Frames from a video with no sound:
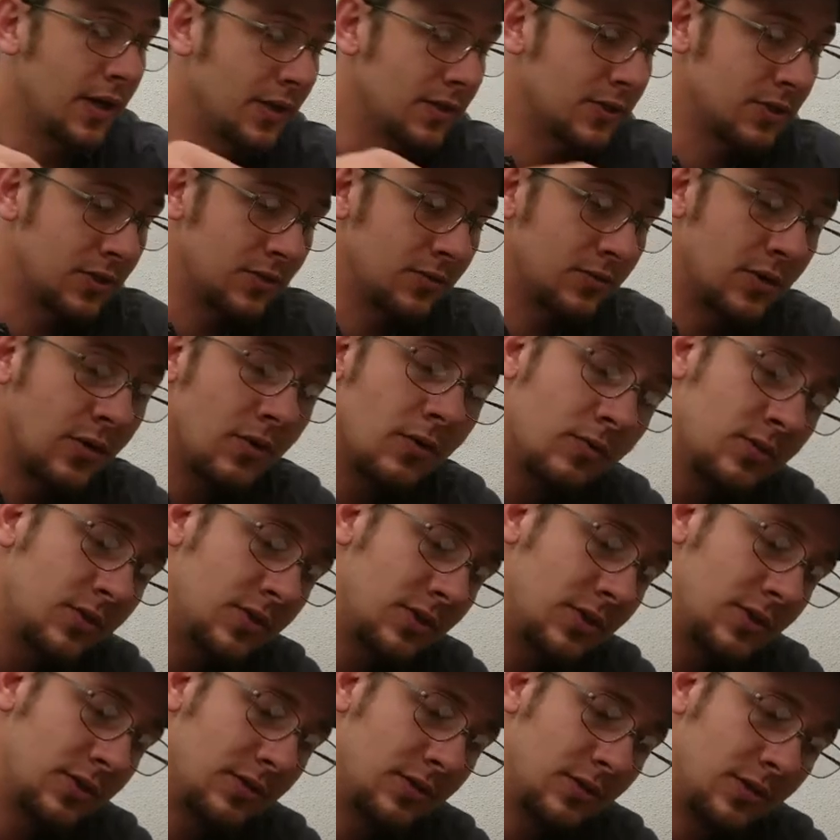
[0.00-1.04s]
So don't
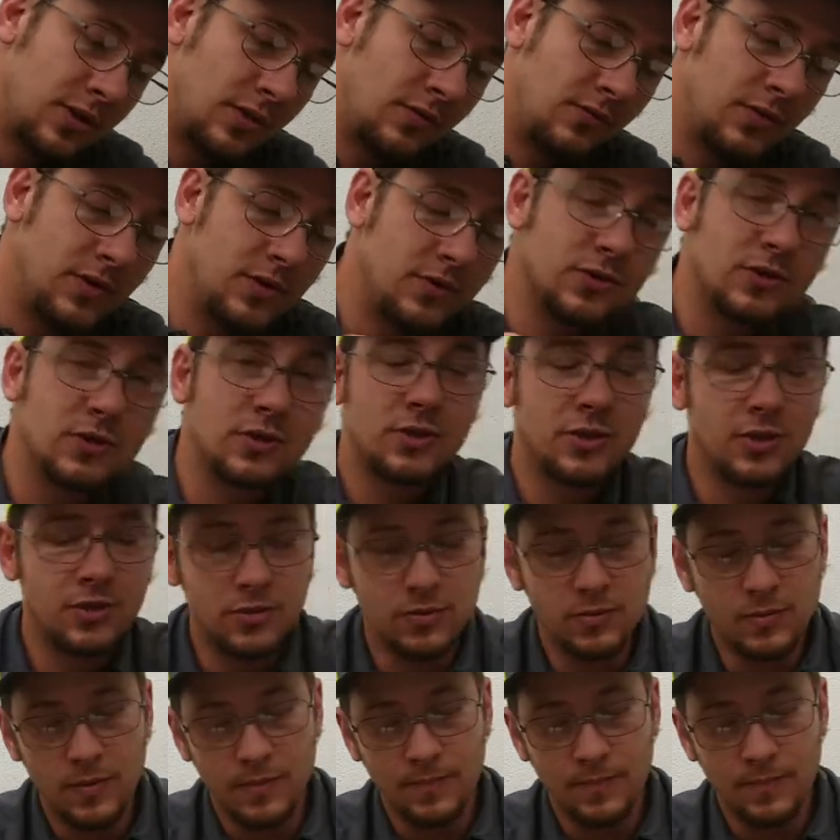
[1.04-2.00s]
confuse the two.